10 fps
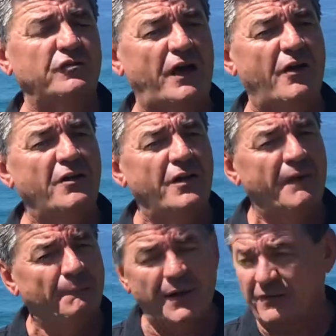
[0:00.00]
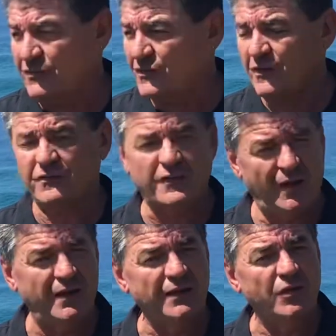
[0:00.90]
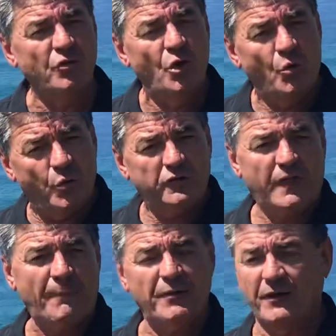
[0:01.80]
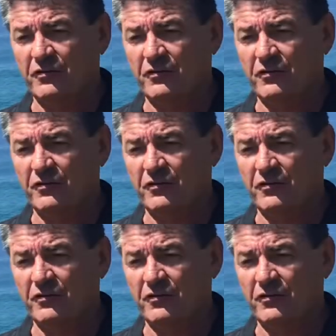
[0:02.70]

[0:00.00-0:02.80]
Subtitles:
So, but it's just telling you what's happening.